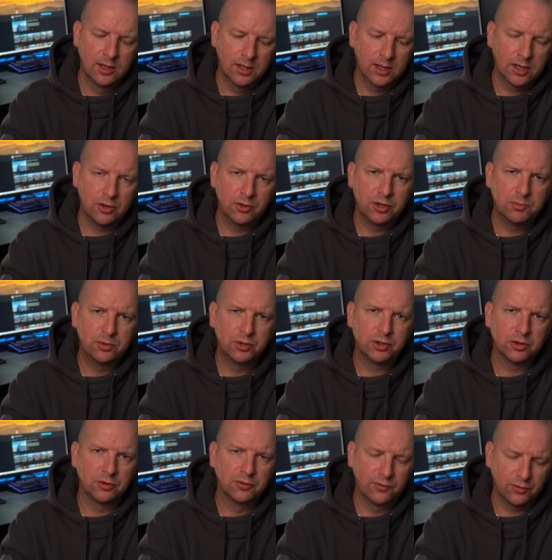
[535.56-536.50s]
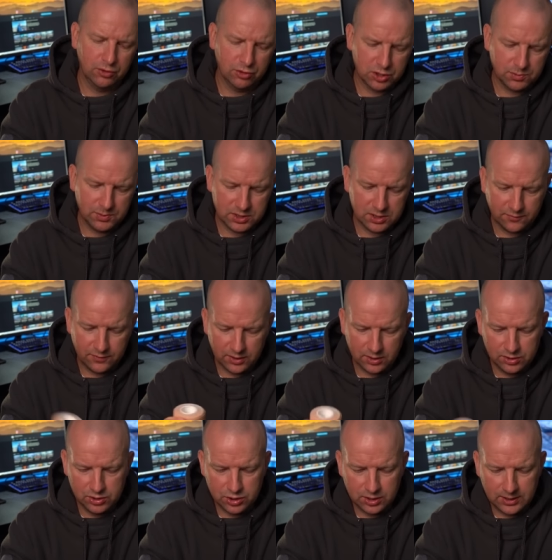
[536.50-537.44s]
how to put it on for your specific
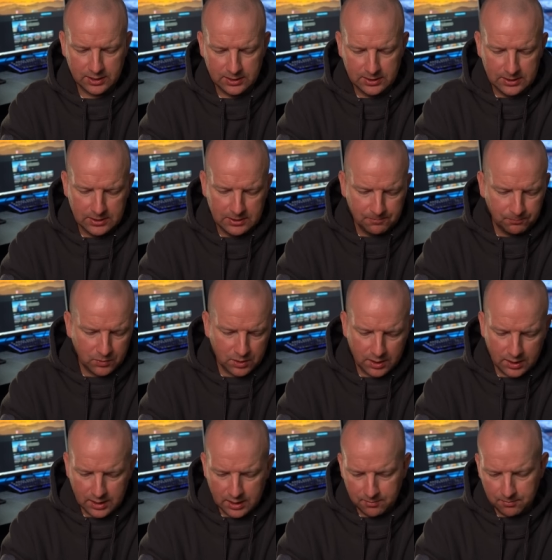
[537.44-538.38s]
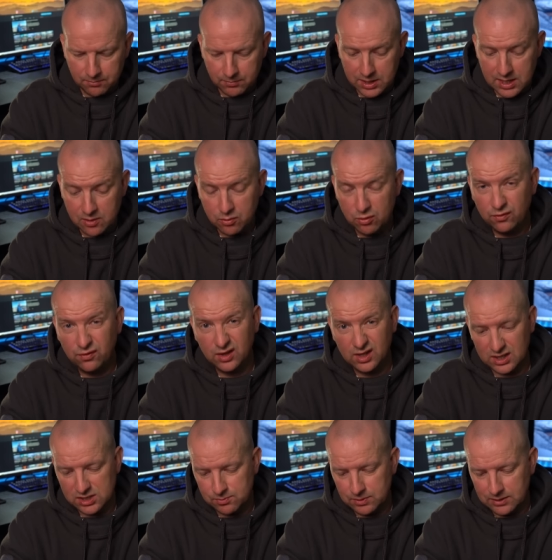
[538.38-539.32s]
injury. Yeah, hopefully
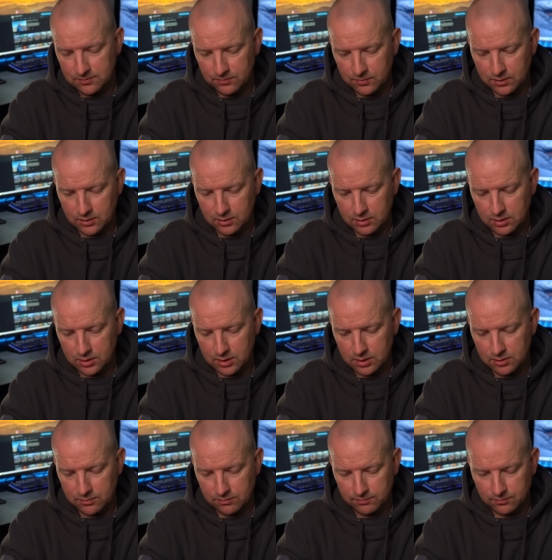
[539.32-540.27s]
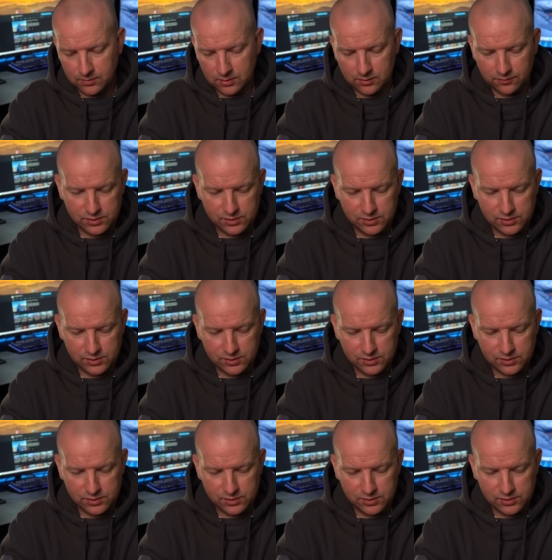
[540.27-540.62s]
that's been of